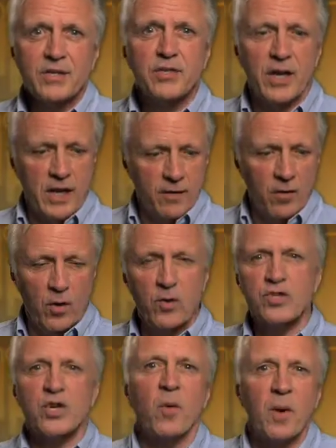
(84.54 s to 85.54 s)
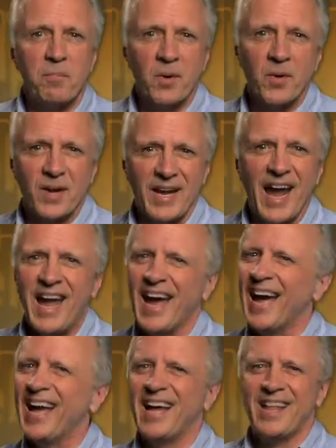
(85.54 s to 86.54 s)
Second of all, show up early.
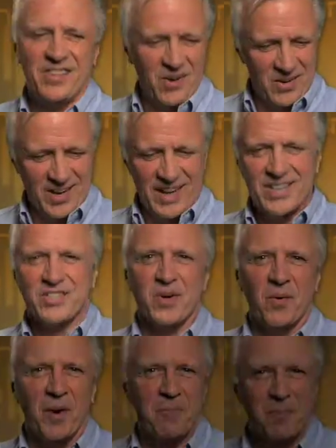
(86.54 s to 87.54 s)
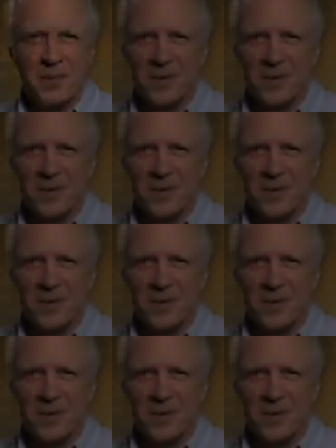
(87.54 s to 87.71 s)
Thirdly, show up